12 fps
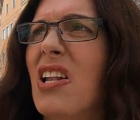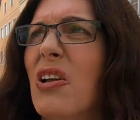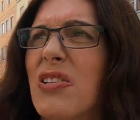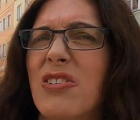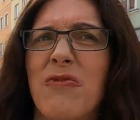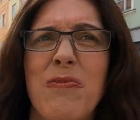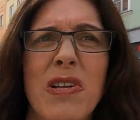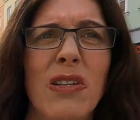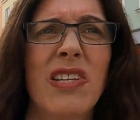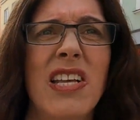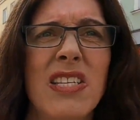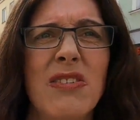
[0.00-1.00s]
Lots of
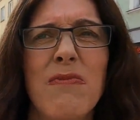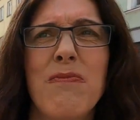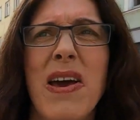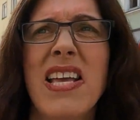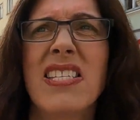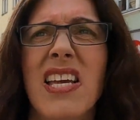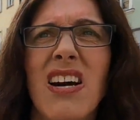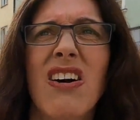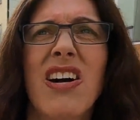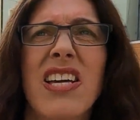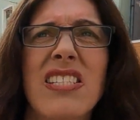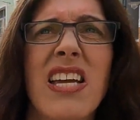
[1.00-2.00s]
buildings, amazing
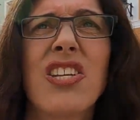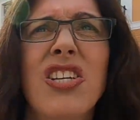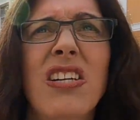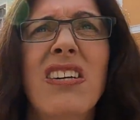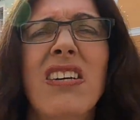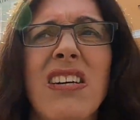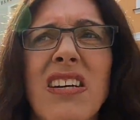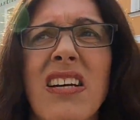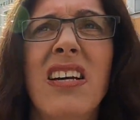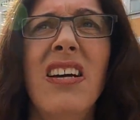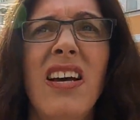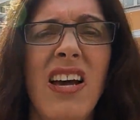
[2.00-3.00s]
architecture.
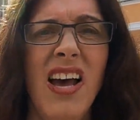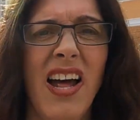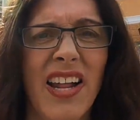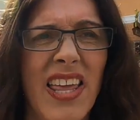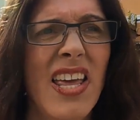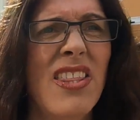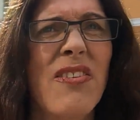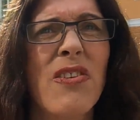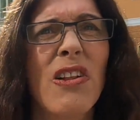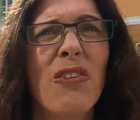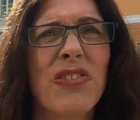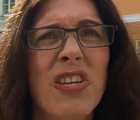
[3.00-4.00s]
And again, they've
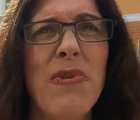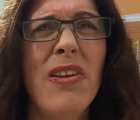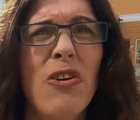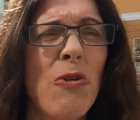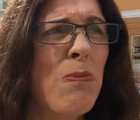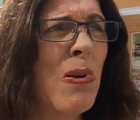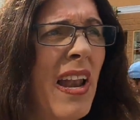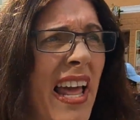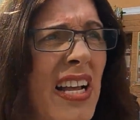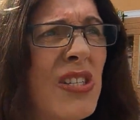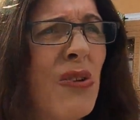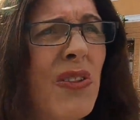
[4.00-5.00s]
got
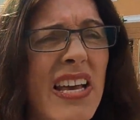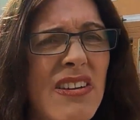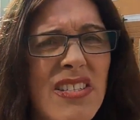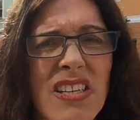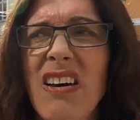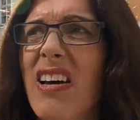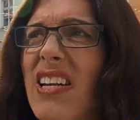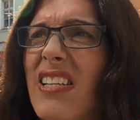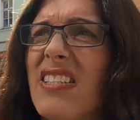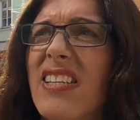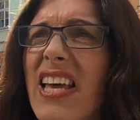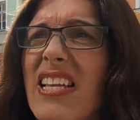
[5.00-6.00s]
plaques on the outside
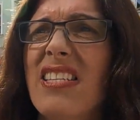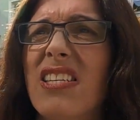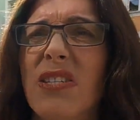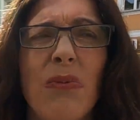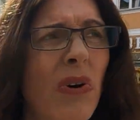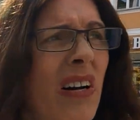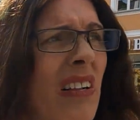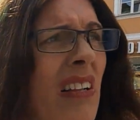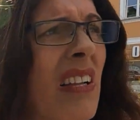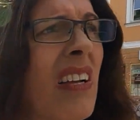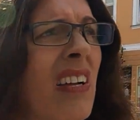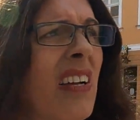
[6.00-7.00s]
and dates as well.